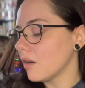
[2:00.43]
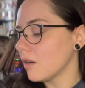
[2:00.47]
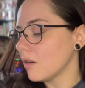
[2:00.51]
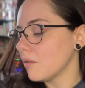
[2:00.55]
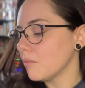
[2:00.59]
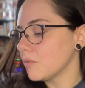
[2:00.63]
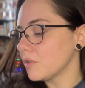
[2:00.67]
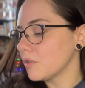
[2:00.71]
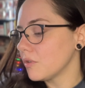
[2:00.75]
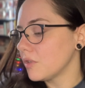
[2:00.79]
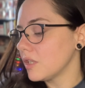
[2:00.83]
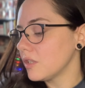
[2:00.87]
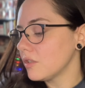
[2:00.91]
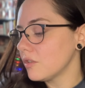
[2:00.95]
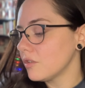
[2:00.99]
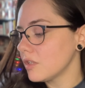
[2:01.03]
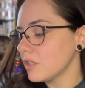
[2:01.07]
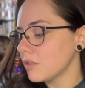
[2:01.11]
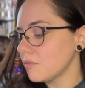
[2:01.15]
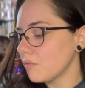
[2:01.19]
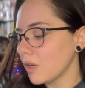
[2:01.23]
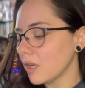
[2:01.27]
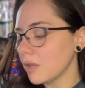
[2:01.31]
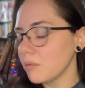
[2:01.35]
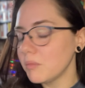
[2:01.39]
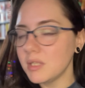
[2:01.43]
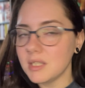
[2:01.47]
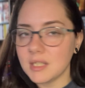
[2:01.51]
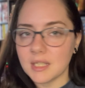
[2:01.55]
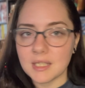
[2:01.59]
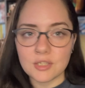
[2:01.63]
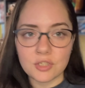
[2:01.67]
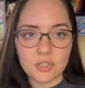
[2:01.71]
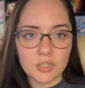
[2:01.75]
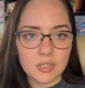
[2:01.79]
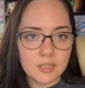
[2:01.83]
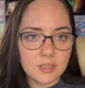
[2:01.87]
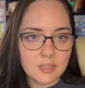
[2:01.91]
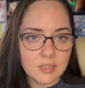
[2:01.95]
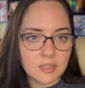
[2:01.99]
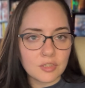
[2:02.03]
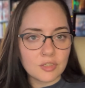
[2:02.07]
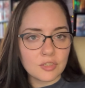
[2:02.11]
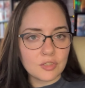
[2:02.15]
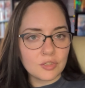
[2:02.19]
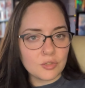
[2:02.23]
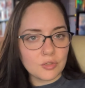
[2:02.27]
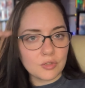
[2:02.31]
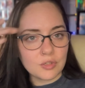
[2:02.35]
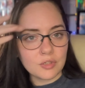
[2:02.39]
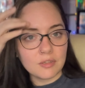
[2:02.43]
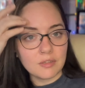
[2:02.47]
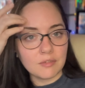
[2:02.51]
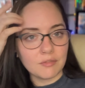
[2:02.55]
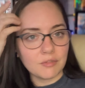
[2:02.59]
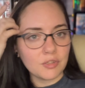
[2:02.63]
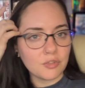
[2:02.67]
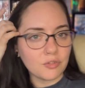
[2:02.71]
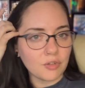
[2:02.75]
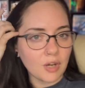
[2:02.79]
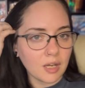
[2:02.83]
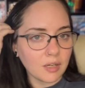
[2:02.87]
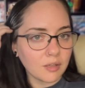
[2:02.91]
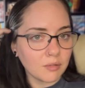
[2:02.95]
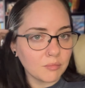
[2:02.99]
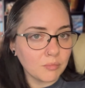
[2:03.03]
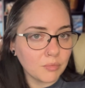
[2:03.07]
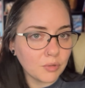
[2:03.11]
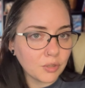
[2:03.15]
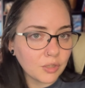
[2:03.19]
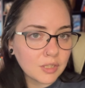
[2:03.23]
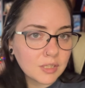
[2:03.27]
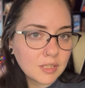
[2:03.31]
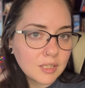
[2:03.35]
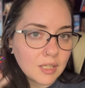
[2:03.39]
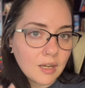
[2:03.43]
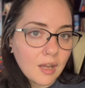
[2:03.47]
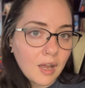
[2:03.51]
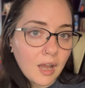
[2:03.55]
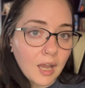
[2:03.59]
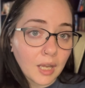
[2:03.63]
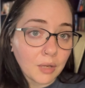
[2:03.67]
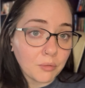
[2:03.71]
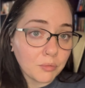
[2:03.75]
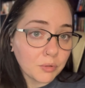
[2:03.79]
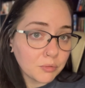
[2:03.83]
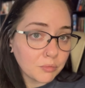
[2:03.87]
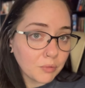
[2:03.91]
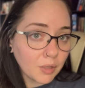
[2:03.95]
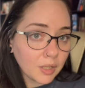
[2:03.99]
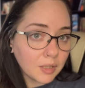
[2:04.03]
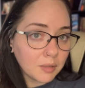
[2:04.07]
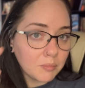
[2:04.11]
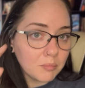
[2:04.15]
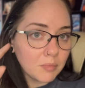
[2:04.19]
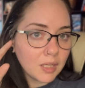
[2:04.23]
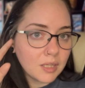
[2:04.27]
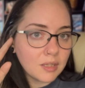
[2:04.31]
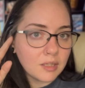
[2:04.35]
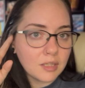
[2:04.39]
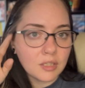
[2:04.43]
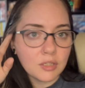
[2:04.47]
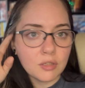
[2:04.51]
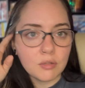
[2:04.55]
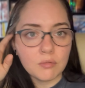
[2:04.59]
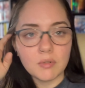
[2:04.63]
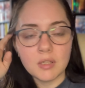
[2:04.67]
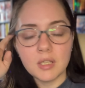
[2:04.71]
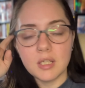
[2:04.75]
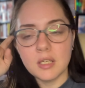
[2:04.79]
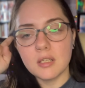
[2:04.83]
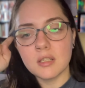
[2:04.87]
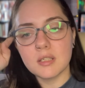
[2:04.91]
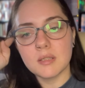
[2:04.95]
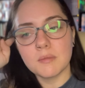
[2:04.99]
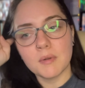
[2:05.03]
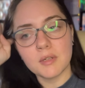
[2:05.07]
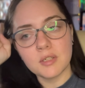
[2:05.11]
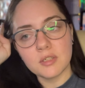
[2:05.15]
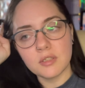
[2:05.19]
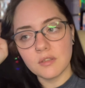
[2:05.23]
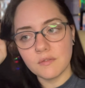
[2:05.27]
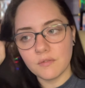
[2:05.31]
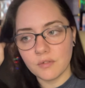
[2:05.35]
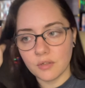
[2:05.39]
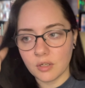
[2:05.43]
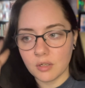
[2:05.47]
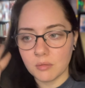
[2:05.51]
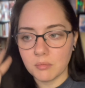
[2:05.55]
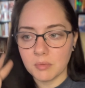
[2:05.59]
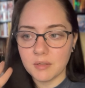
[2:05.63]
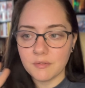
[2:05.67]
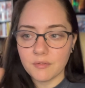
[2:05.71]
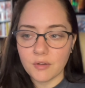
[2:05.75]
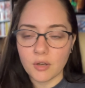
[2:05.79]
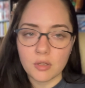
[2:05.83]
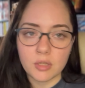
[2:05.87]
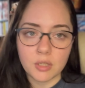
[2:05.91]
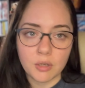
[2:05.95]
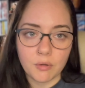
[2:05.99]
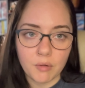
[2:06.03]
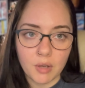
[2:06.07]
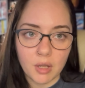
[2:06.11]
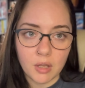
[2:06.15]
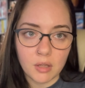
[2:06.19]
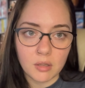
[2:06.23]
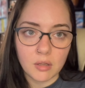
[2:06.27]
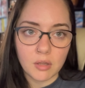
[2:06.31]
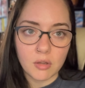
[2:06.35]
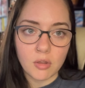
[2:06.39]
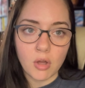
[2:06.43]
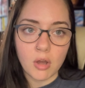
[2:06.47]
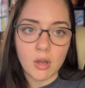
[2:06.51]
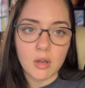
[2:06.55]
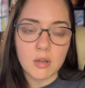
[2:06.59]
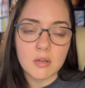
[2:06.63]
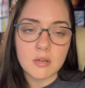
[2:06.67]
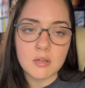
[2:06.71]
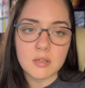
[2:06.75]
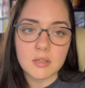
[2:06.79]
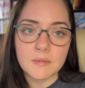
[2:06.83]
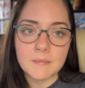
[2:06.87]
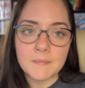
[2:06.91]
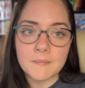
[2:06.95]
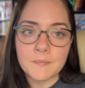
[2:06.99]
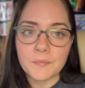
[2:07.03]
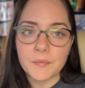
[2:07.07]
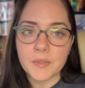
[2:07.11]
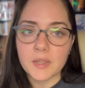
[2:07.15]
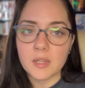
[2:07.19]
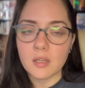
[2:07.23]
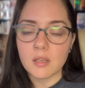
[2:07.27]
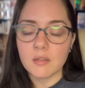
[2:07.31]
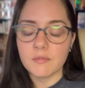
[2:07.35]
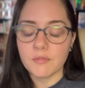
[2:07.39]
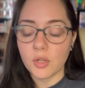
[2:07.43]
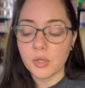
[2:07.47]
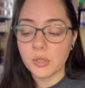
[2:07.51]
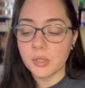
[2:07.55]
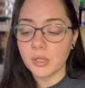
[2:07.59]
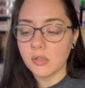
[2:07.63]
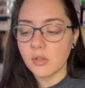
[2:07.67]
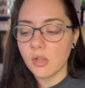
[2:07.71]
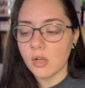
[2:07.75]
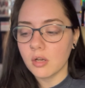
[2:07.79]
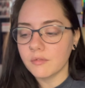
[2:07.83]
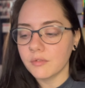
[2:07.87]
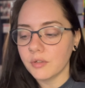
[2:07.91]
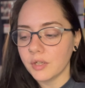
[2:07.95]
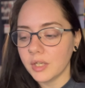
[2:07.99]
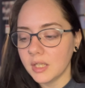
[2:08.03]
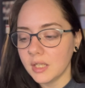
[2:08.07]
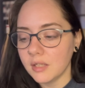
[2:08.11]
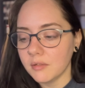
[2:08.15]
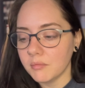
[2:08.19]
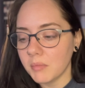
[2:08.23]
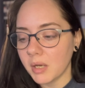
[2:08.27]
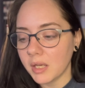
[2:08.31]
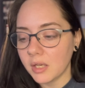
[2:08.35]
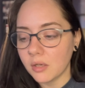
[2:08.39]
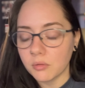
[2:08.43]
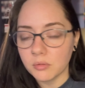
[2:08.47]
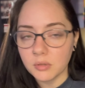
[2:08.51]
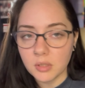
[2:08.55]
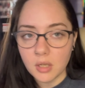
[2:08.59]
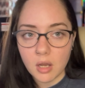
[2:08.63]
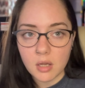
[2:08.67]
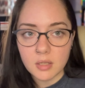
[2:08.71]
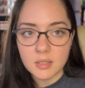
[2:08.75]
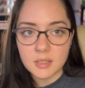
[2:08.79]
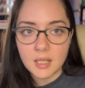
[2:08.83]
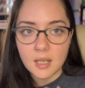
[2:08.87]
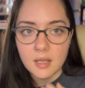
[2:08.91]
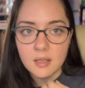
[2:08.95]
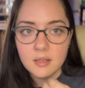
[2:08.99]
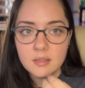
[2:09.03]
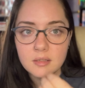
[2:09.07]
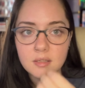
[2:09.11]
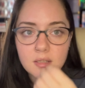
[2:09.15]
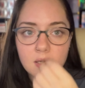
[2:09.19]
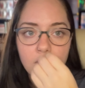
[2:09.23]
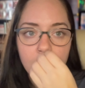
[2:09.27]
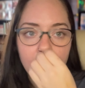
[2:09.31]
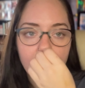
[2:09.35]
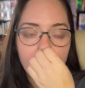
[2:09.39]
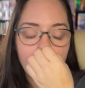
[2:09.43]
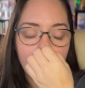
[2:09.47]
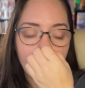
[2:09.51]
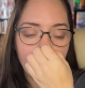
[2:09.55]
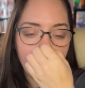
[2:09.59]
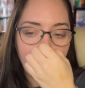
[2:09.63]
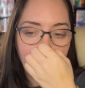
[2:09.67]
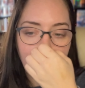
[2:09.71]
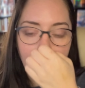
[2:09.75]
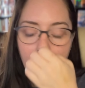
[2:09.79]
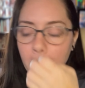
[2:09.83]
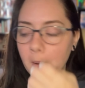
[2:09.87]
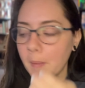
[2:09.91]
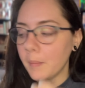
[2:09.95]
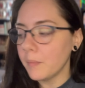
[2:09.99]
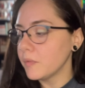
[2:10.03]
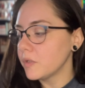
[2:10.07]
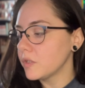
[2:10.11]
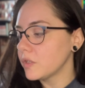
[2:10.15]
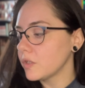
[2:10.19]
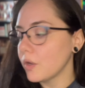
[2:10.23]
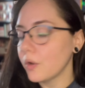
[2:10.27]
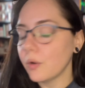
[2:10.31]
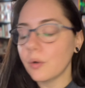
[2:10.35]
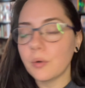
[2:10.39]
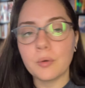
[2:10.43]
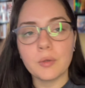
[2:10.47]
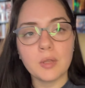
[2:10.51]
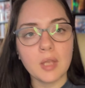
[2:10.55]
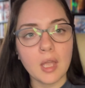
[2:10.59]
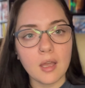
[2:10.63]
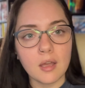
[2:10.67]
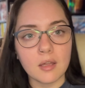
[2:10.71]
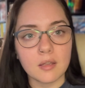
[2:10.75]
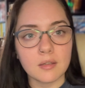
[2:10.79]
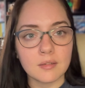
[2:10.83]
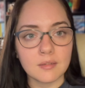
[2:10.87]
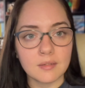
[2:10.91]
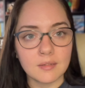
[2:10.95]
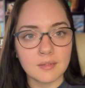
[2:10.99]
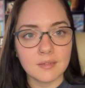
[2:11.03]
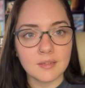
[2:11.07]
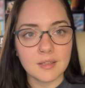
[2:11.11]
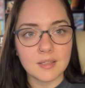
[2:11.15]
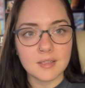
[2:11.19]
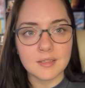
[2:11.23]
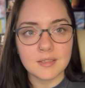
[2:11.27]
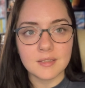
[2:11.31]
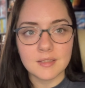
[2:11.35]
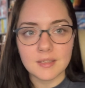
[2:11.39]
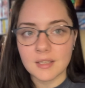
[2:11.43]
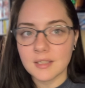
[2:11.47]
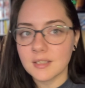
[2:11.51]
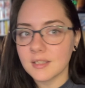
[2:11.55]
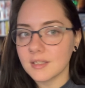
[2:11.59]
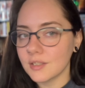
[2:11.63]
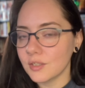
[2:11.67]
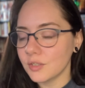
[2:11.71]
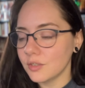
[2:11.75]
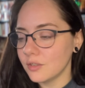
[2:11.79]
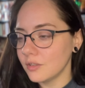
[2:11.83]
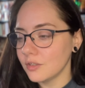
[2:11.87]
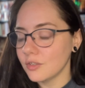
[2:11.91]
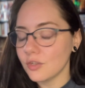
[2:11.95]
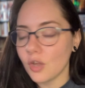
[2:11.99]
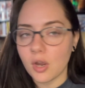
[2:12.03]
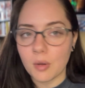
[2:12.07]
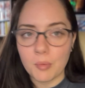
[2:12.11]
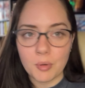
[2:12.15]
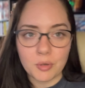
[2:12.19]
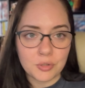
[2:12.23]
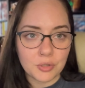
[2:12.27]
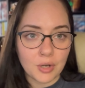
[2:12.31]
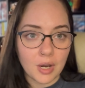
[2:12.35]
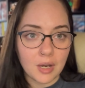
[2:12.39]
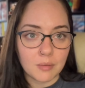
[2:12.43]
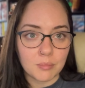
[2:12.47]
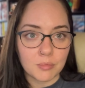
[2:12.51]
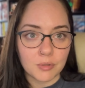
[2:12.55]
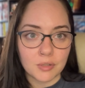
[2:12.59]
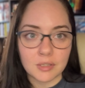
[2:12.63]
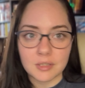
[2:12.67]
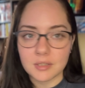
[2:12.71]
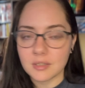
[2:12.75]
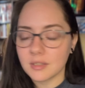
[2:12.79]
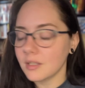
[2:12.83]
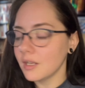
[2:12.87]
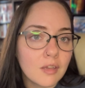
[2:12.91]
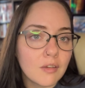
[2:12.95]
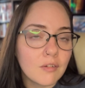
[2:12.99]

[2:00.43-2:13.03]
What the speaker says: So these are just recommendations and just different dragon books that I would recommend that you read, especially if you're going to be following along for any of my own content. So yeah, let's talk about dragon books.